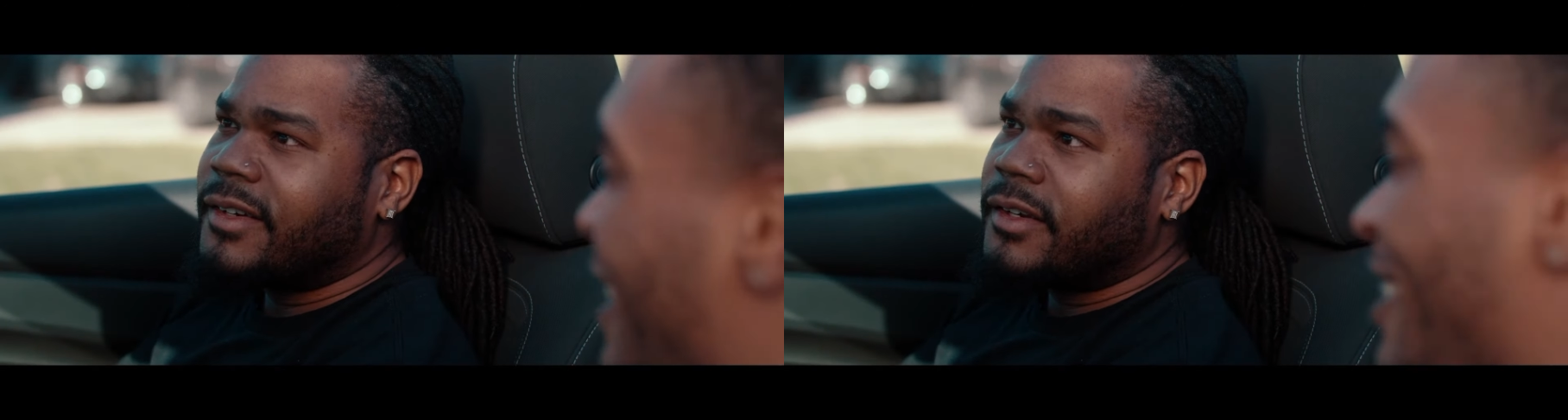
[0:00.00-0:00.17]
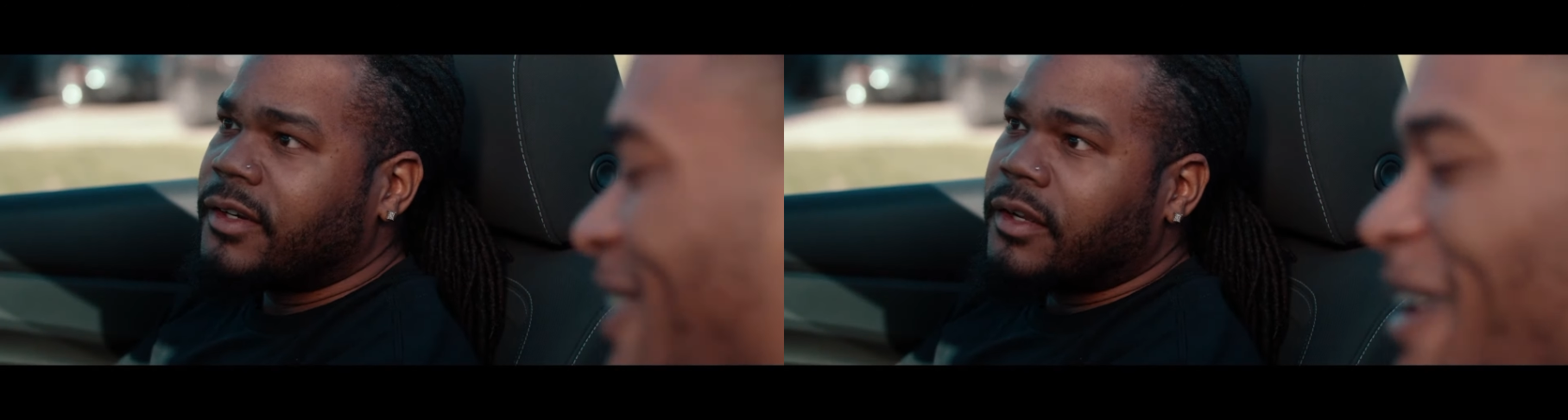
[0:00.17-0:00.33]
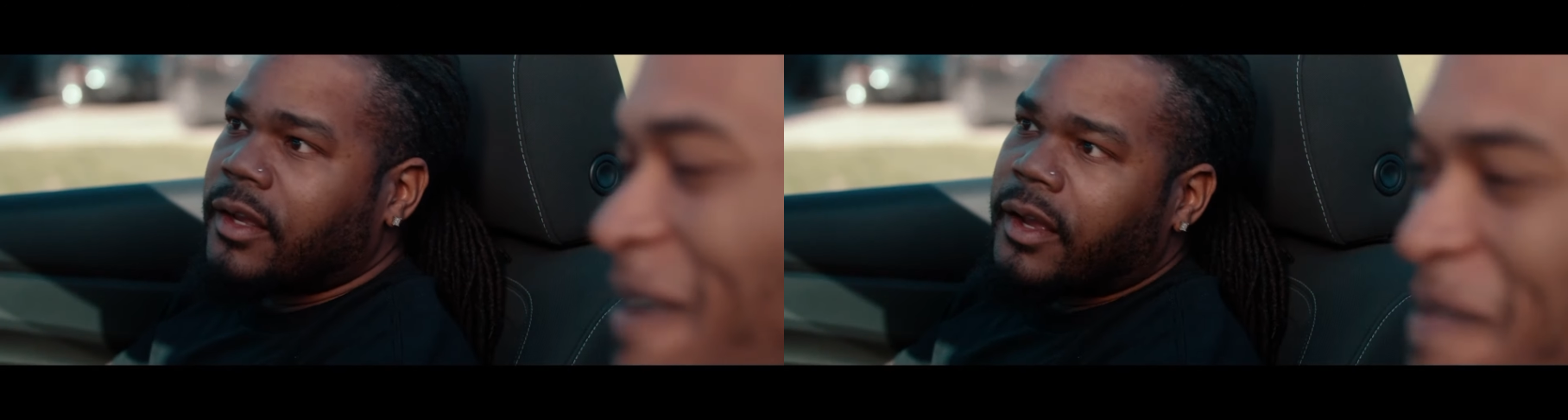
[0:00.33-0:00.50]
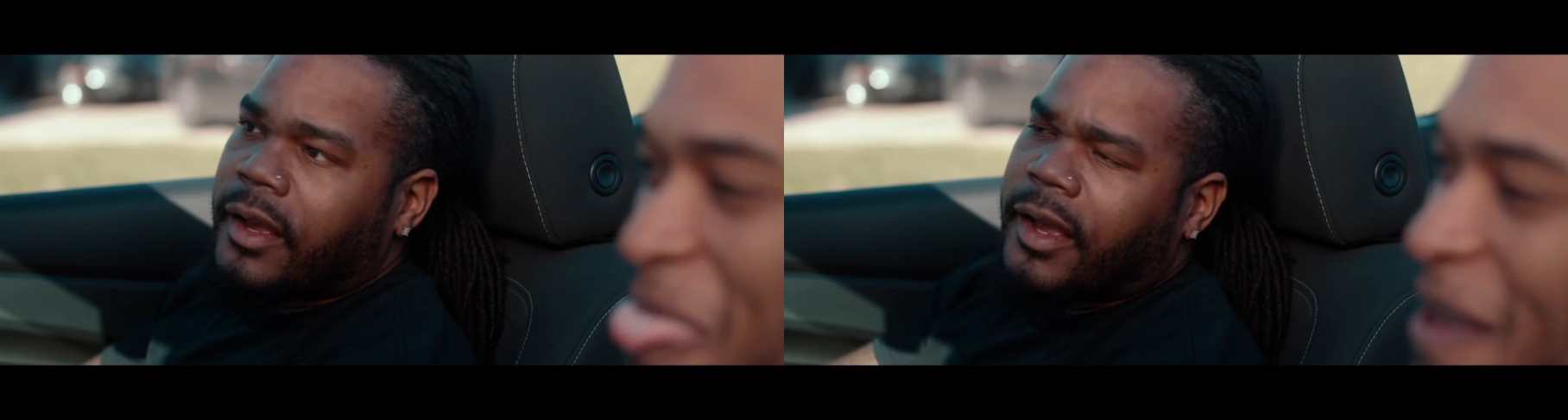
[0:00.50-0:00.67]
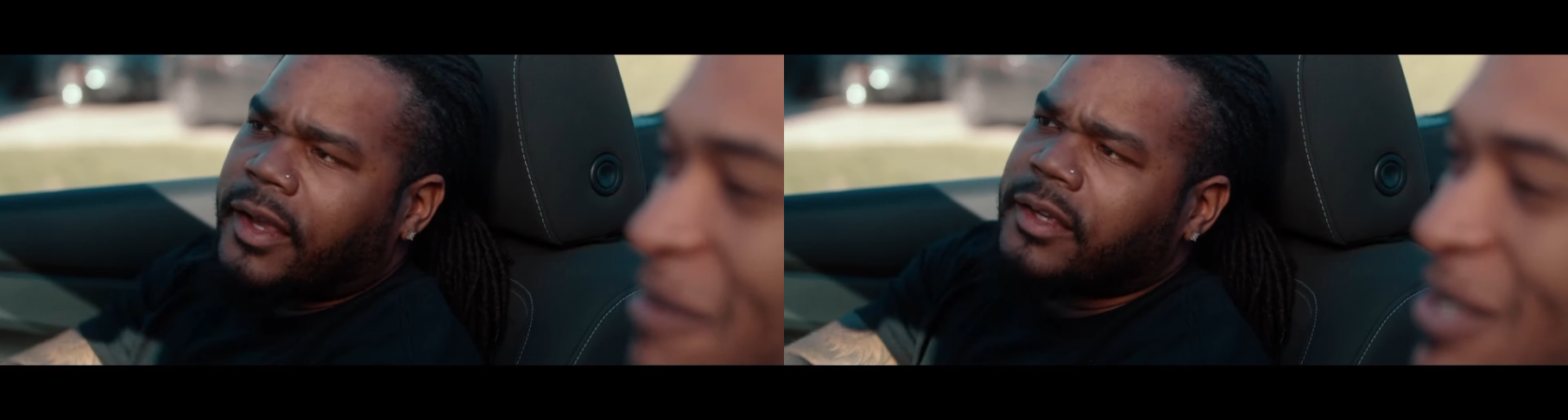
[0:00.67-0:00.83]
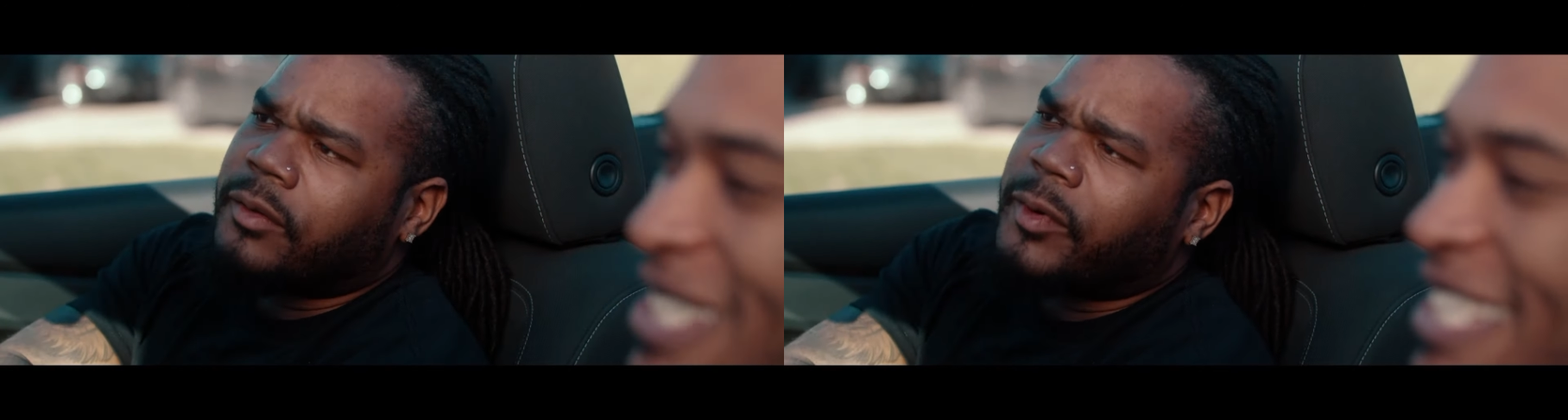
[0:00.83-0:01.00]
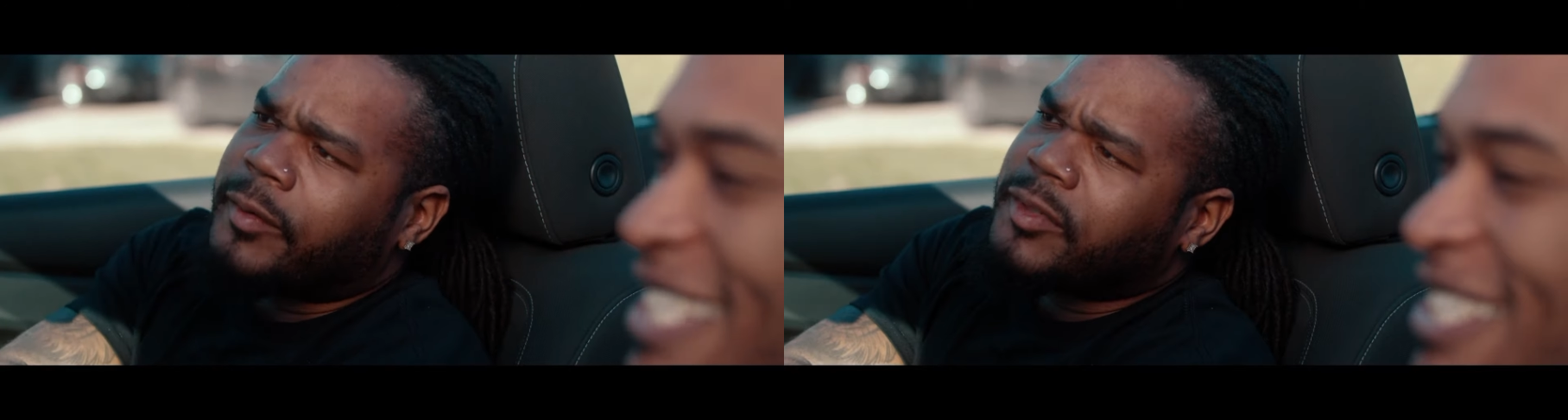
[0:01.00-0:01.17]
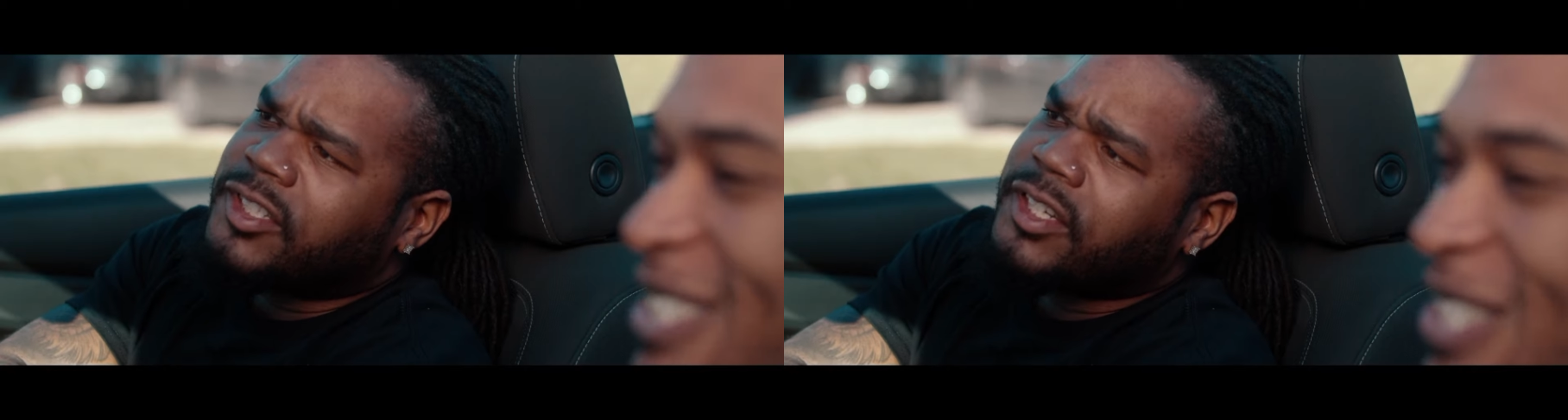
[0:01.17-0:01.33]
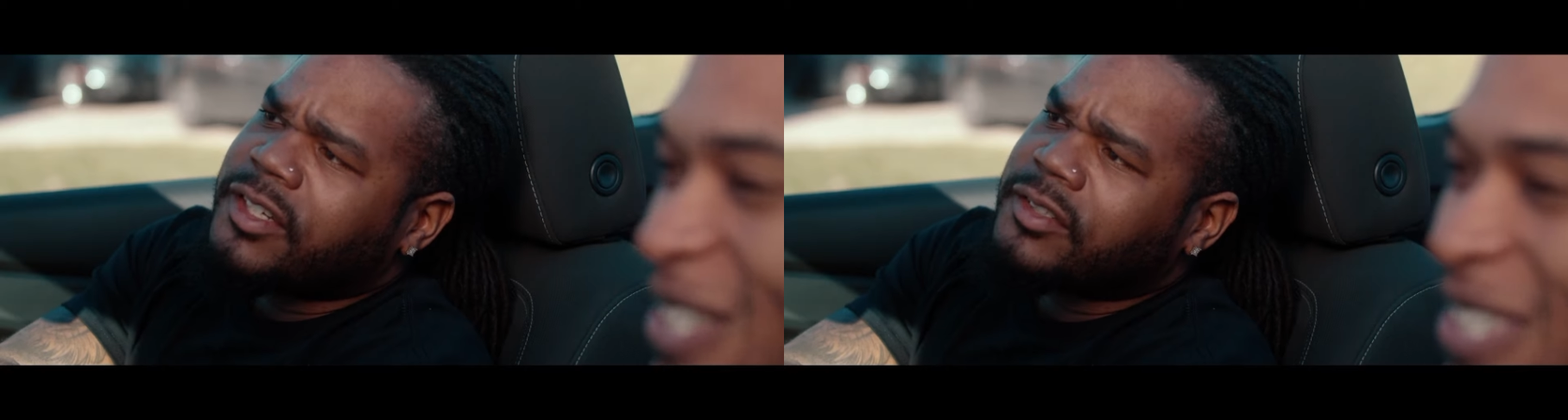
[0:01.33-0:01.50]
Okay. Hey, what, chill,
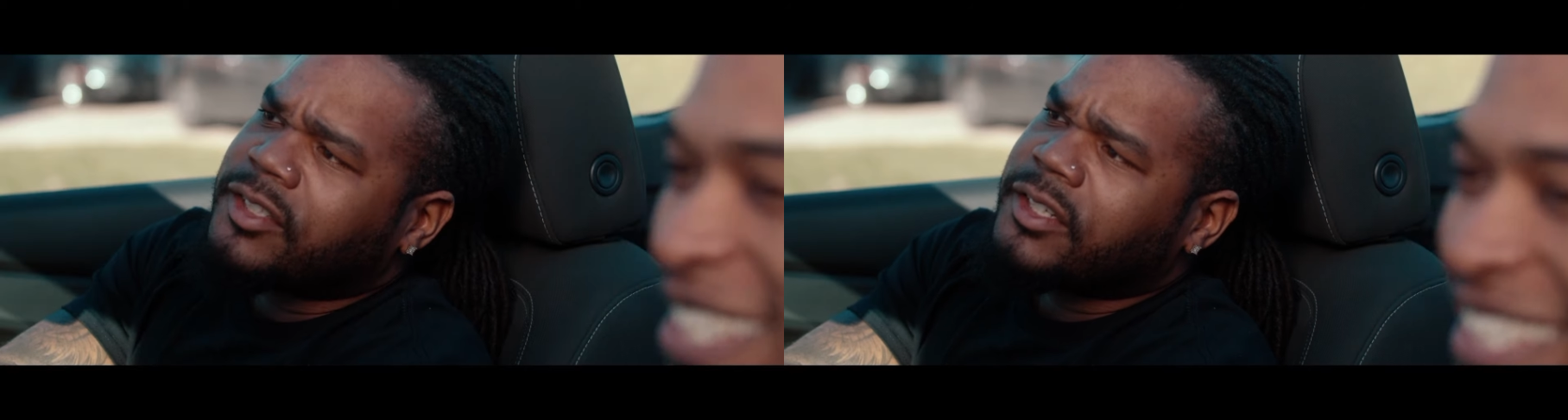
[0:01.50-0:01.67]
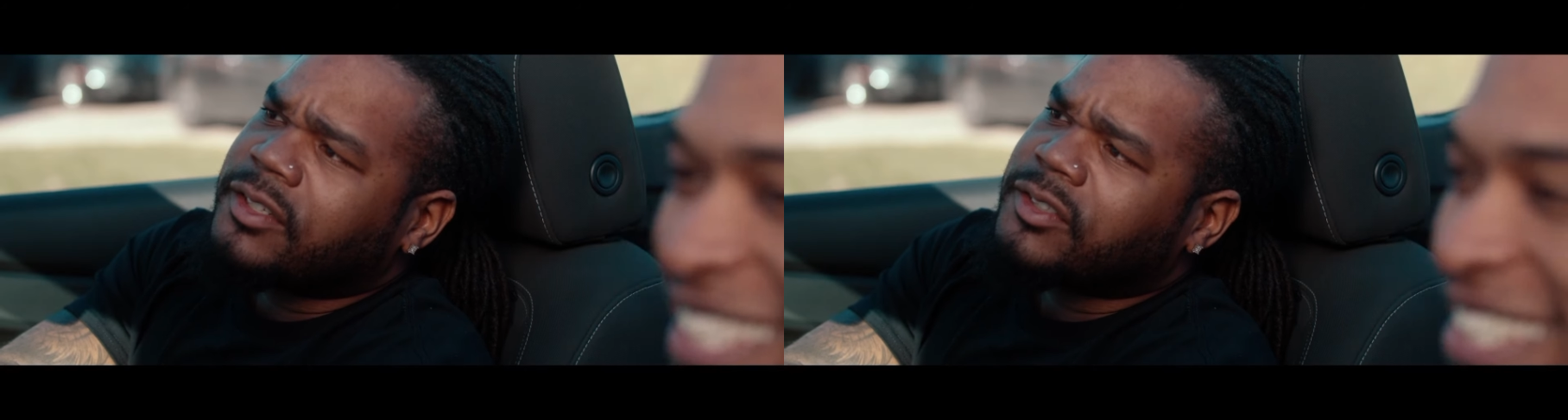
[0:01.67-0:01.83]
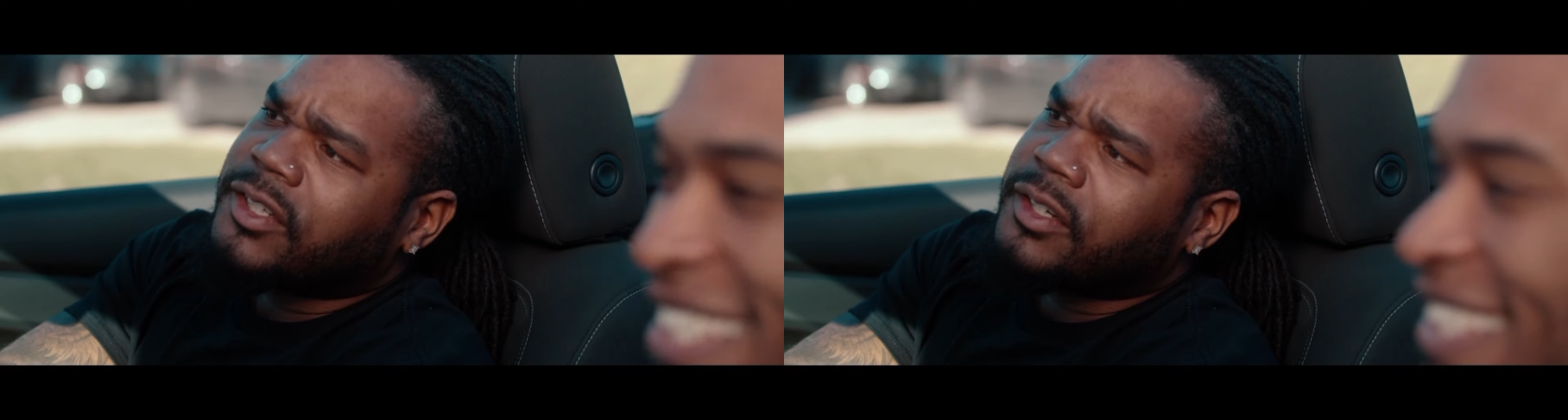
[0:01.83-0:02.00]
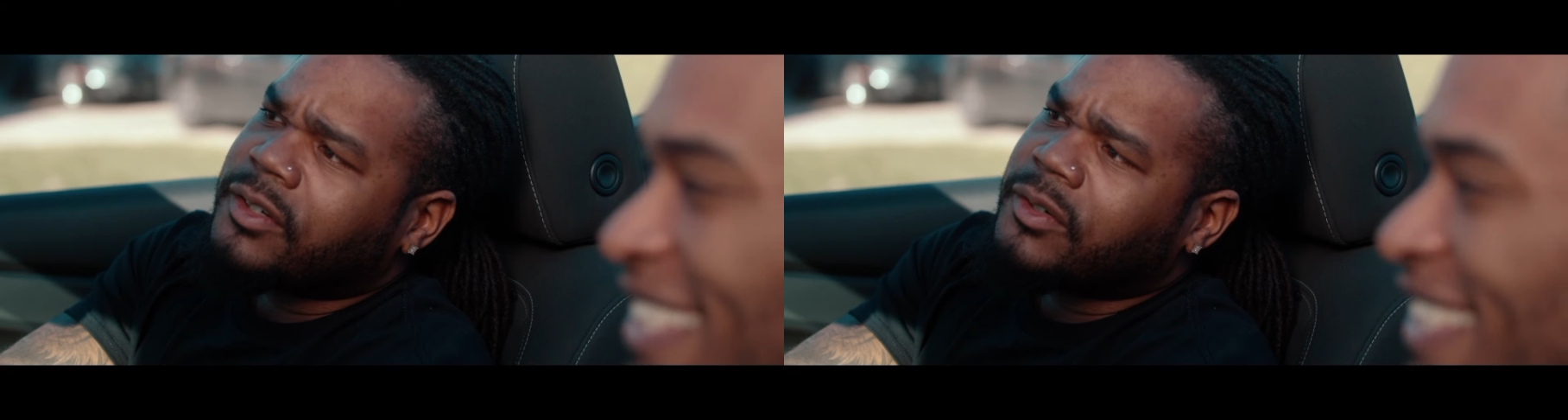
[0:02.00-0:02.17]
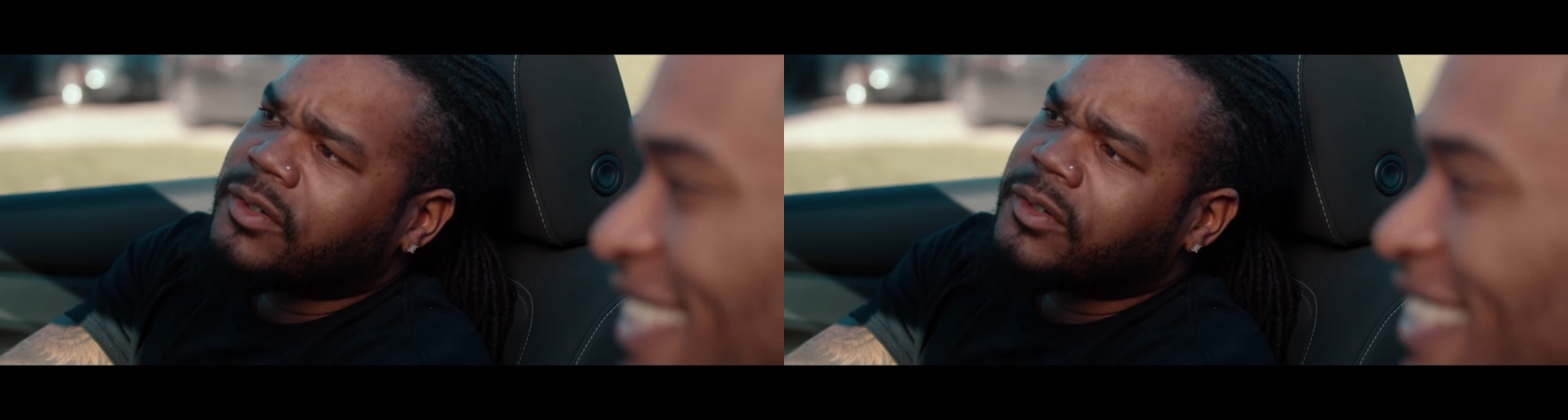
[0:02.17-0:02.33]
chill, chill, chill.